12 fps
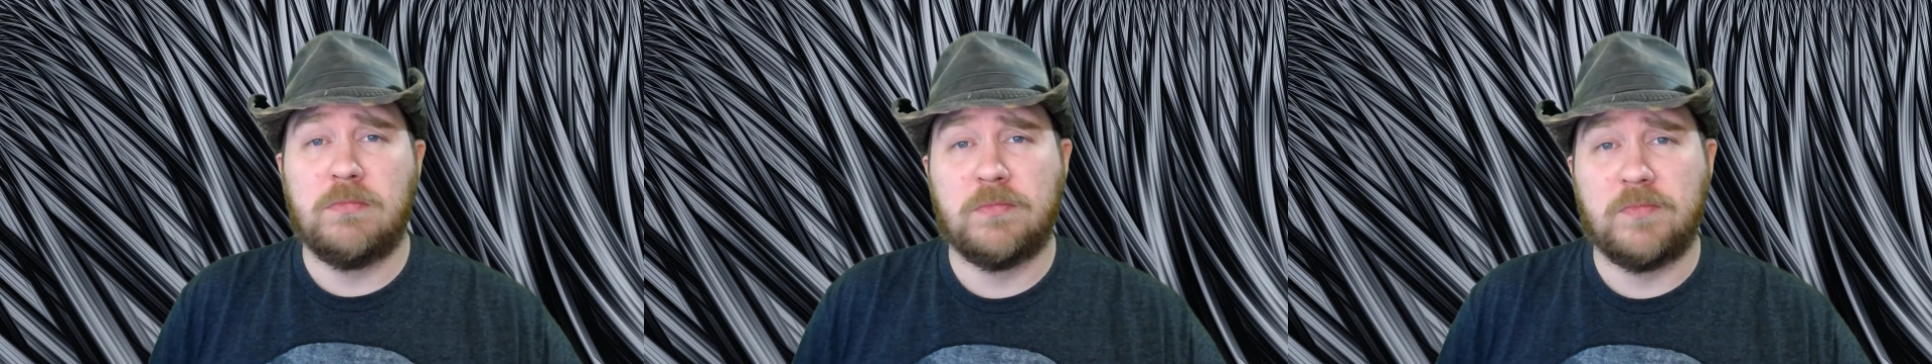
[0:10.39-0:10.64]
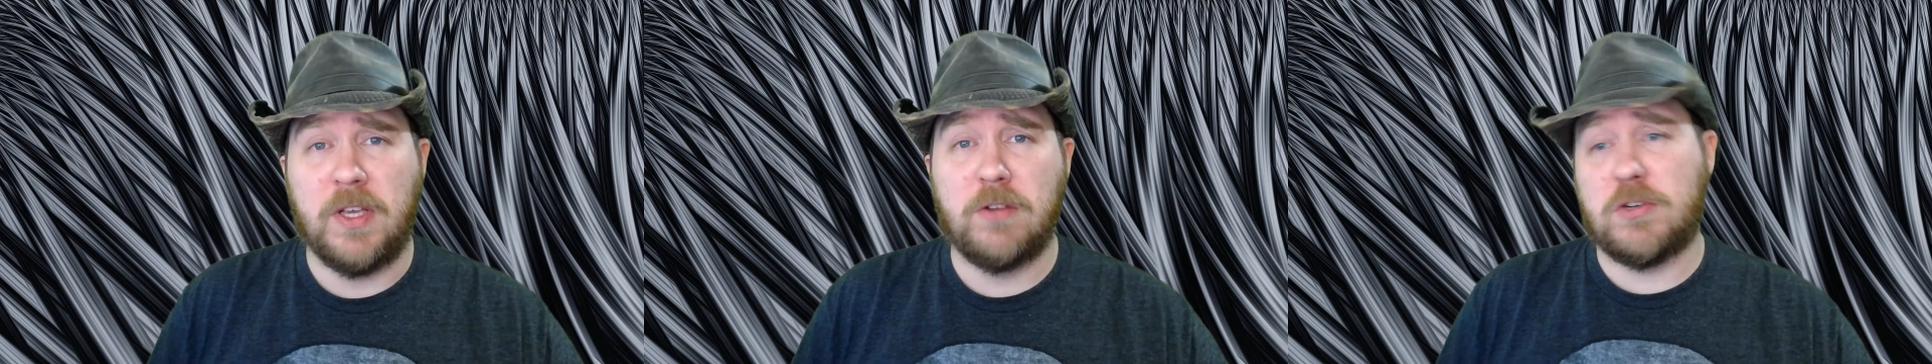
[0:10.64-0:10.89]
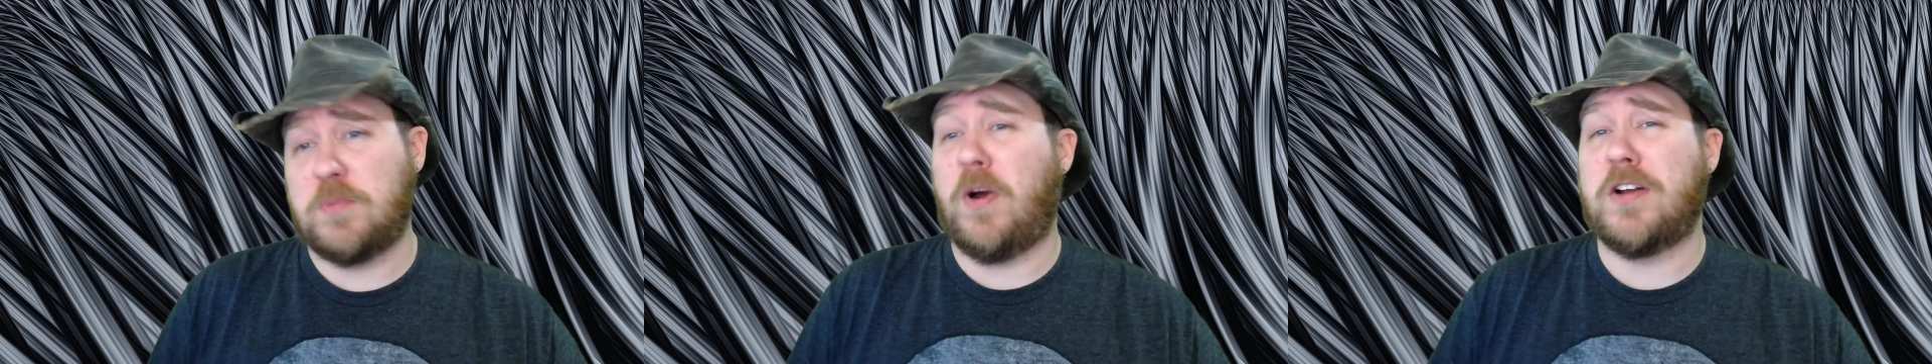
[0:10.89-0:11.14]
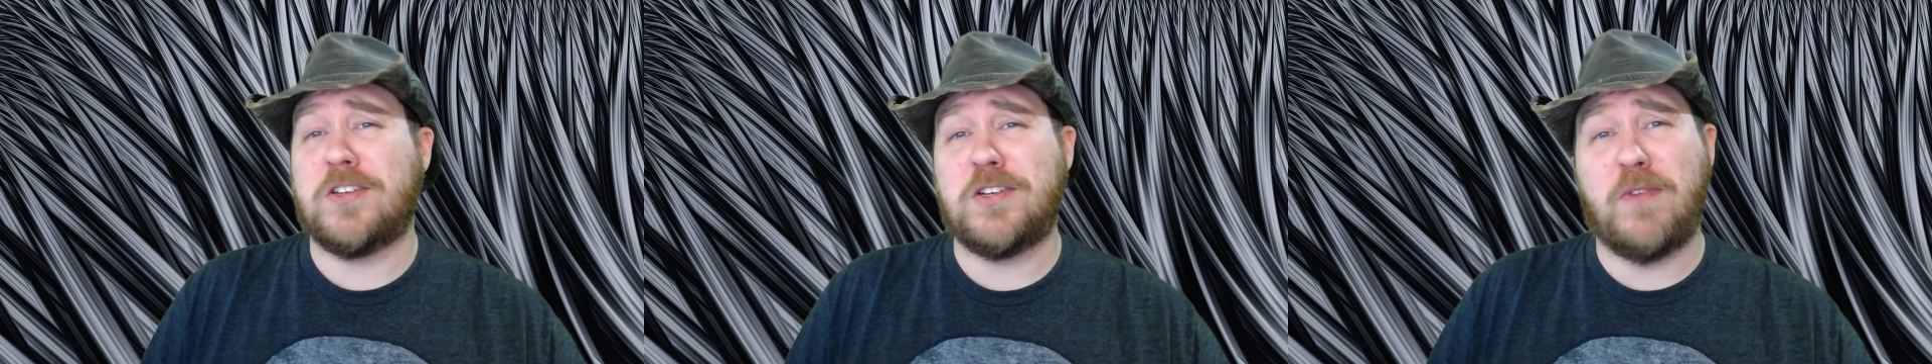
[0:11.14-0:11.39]
in
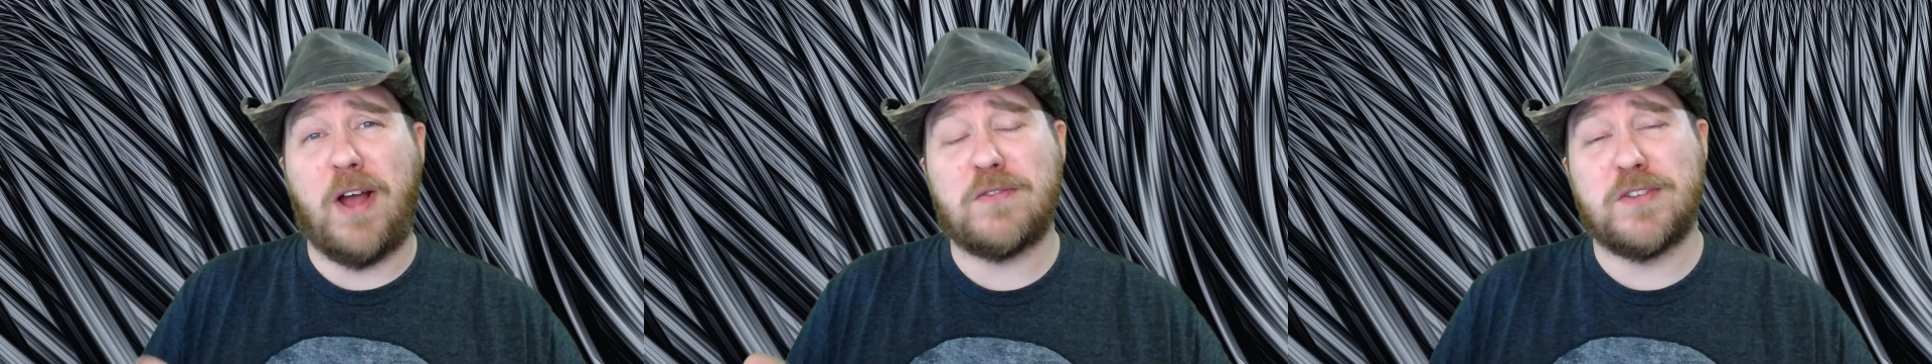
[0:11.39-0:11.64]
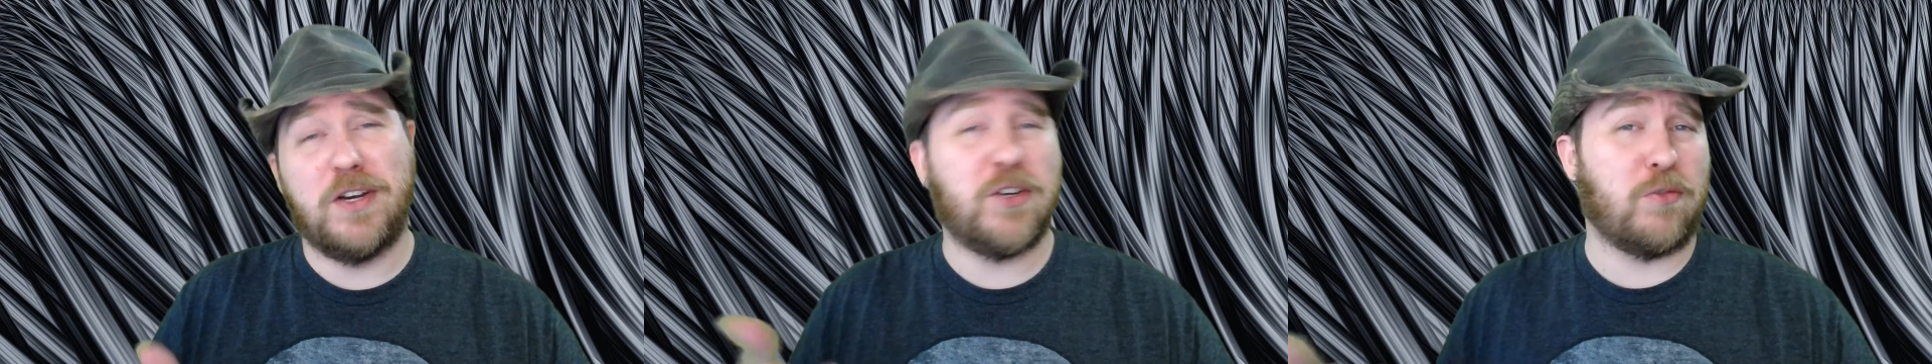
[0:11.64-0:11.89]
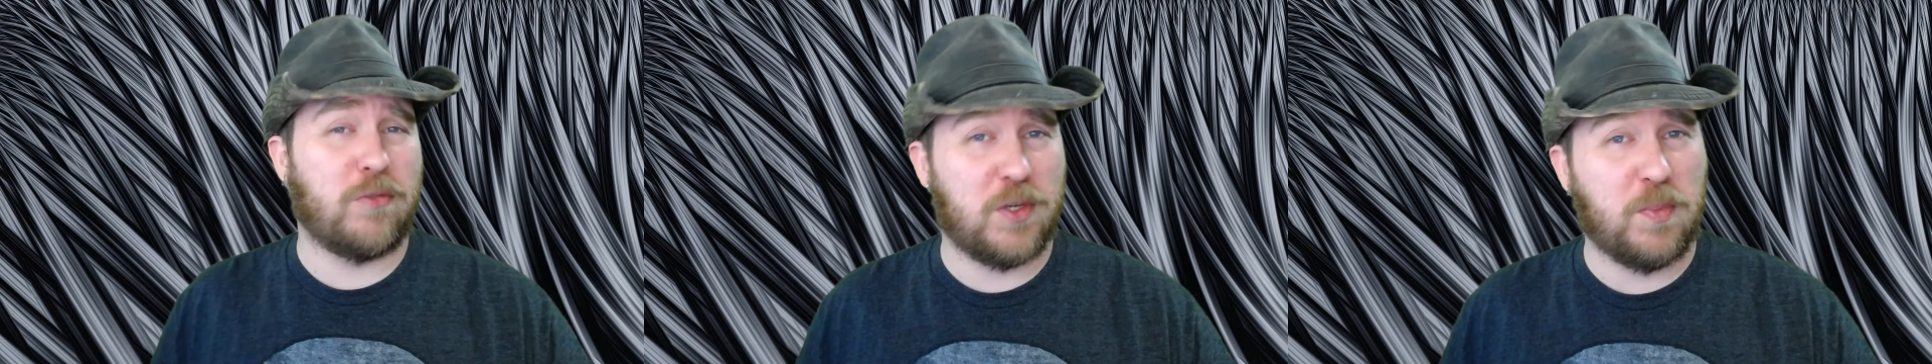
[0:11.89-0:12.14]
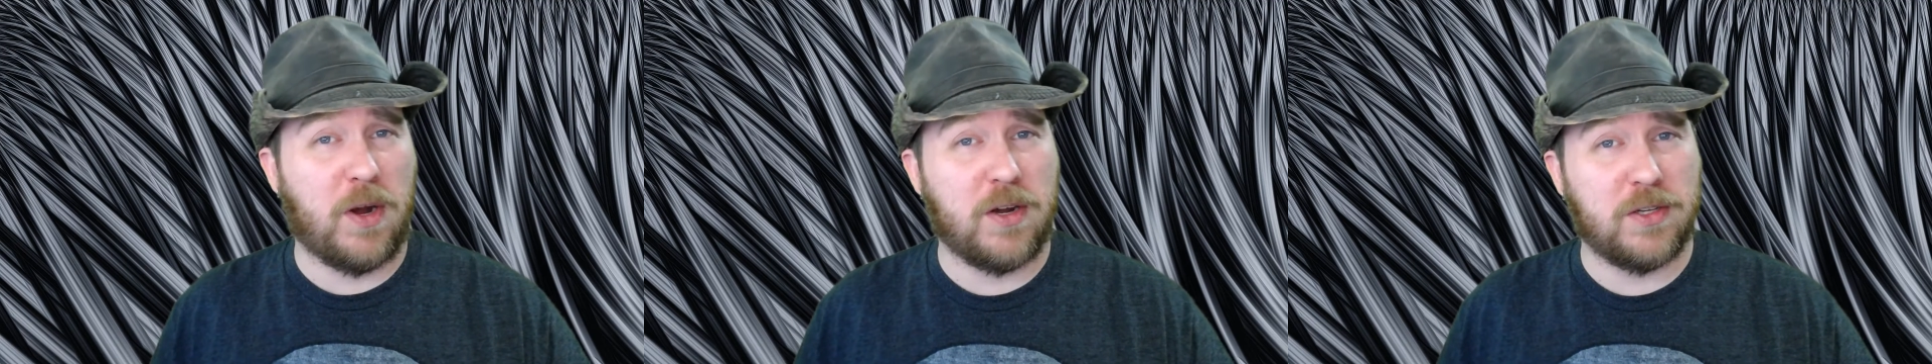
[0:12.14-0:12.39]
response to Valve's initial
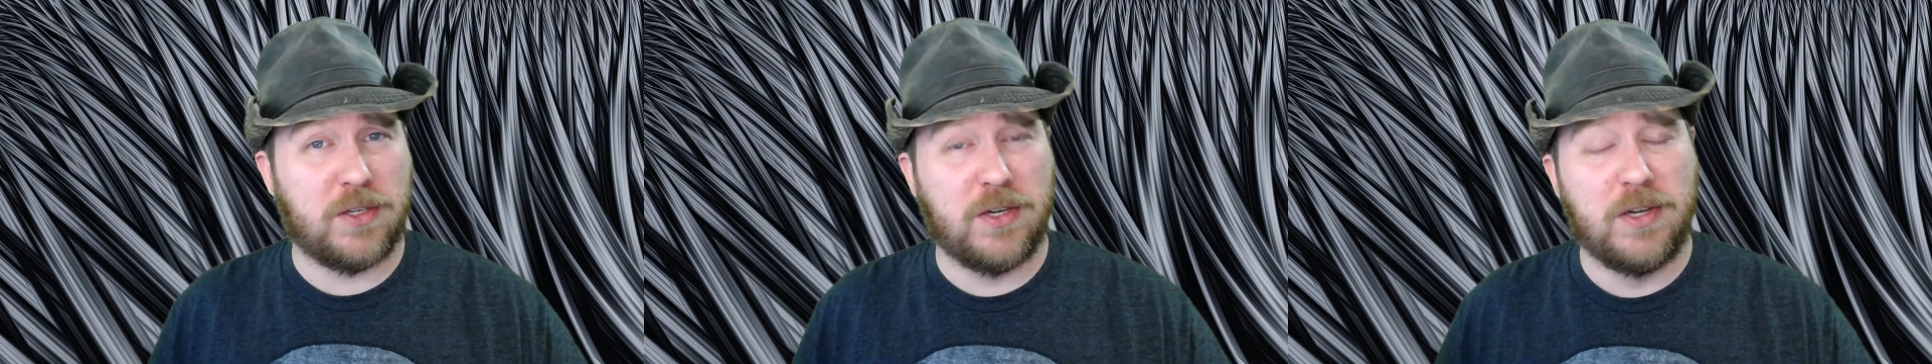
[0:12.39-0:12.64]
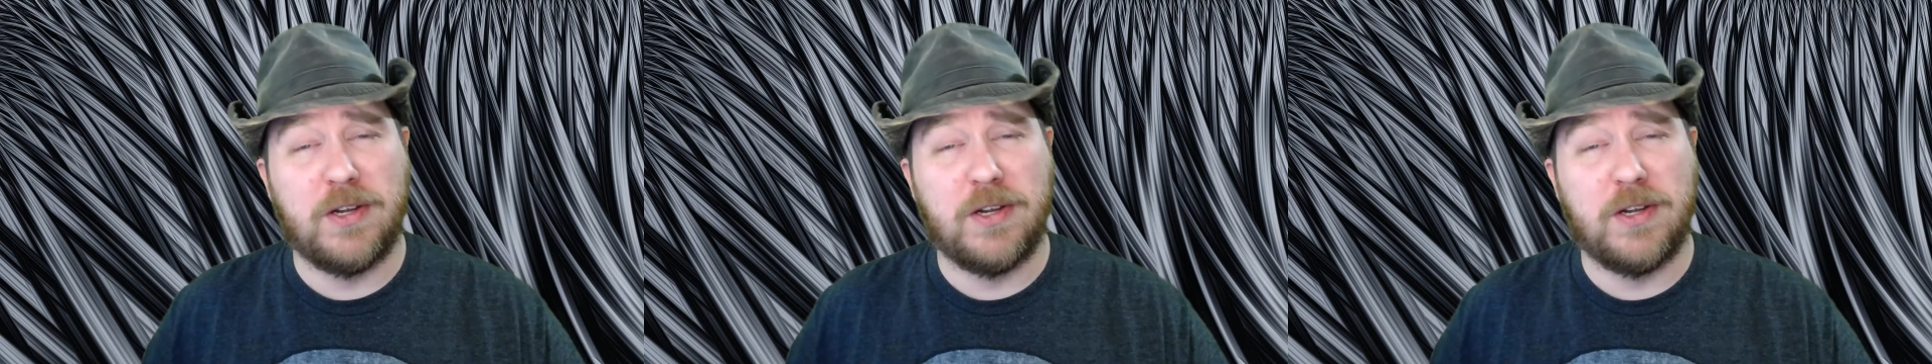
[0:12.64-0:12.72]
response,